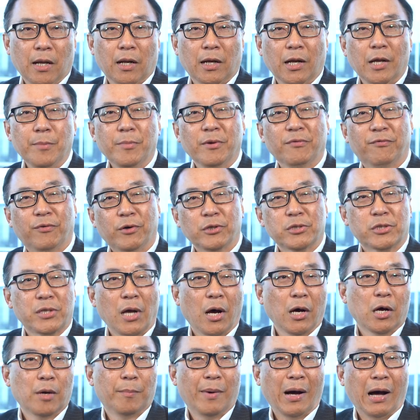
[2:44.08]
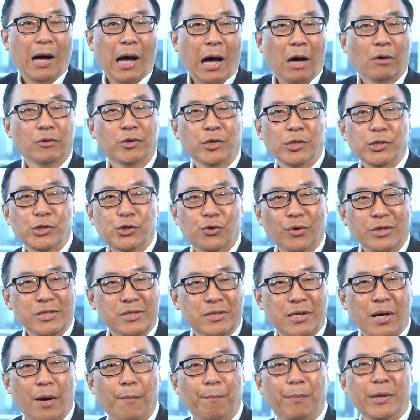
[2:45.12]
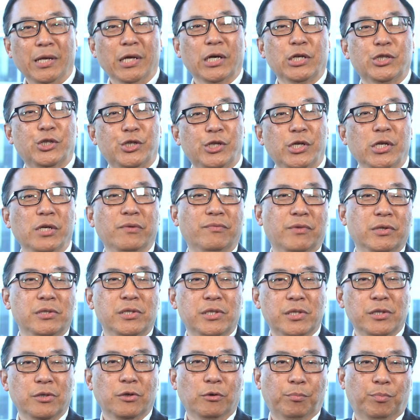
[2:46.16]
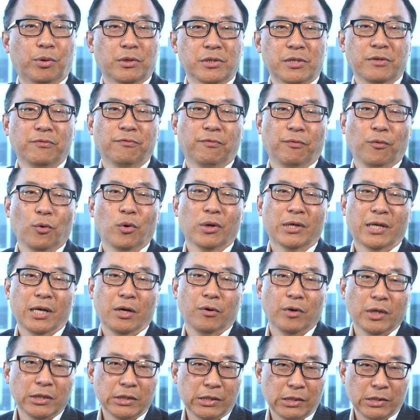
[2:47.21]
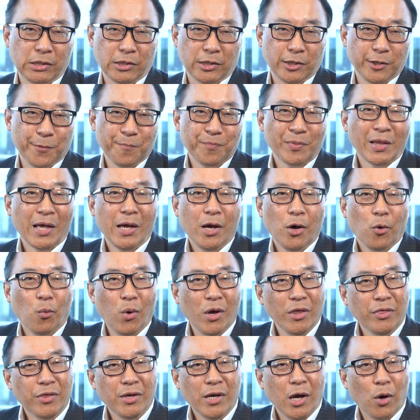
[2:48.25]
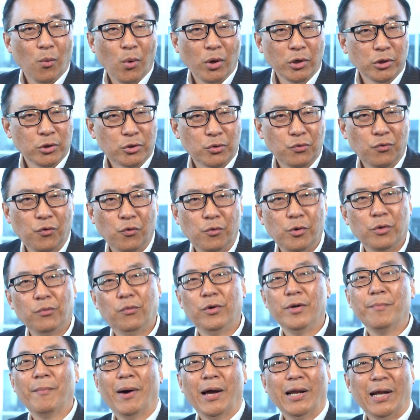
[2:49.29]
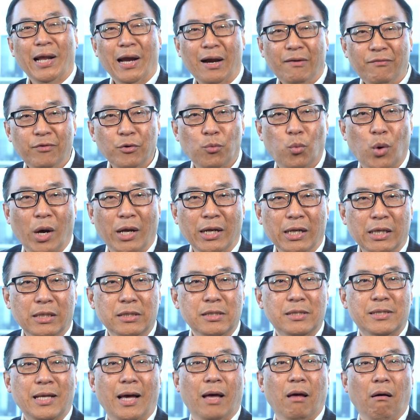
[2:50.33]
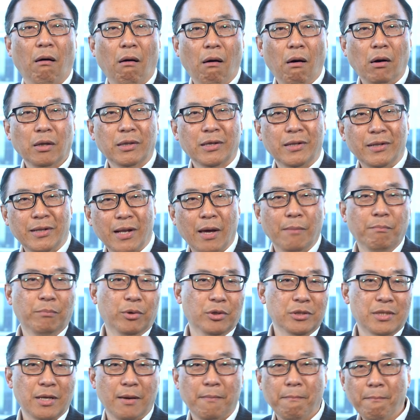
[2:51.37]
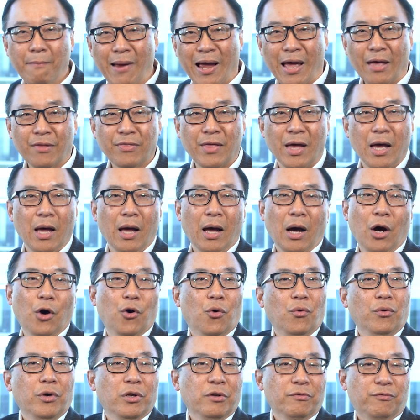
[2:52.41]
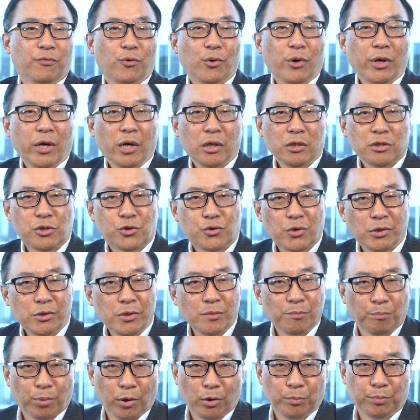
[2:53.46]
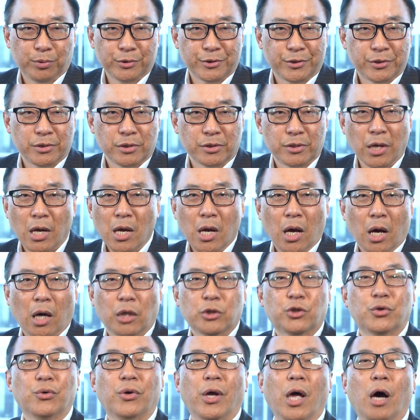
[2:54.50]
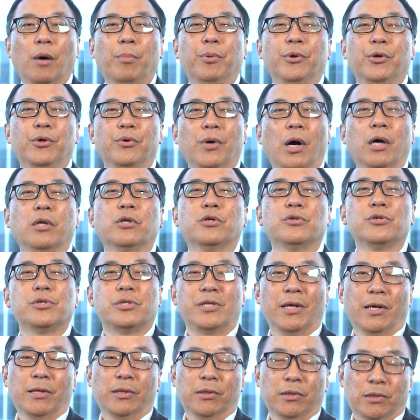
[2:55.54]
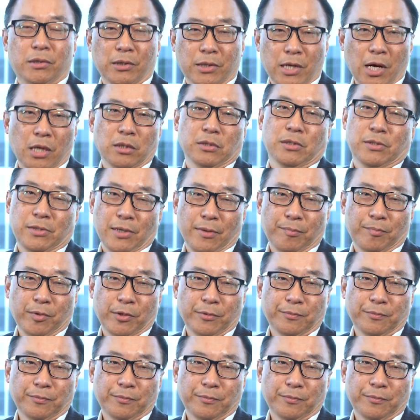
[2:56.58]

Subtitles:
Let me first talk about how the insurance company achieved the 0% floor guarantee. One thing I wanted to remind everyone is that all the numbers and math are only for illustration purposes to help you understand the concept.